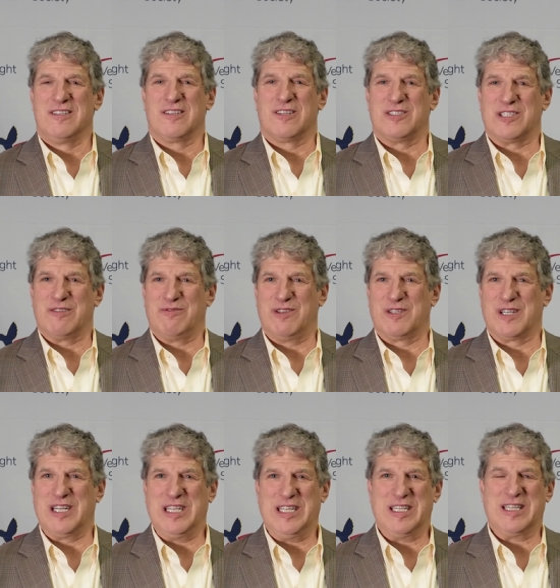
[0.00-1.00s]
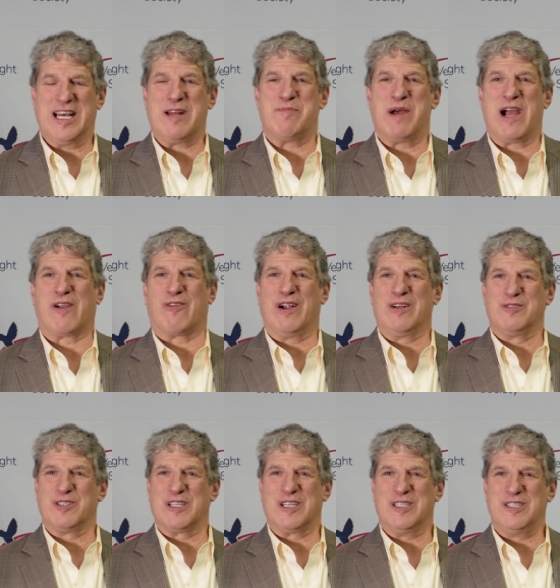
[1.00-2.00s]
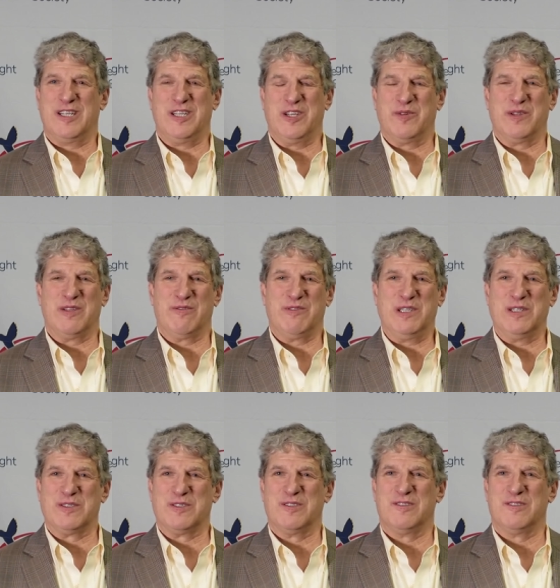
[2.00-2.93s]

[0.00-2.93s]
because I felt I needed that background to continue in the field.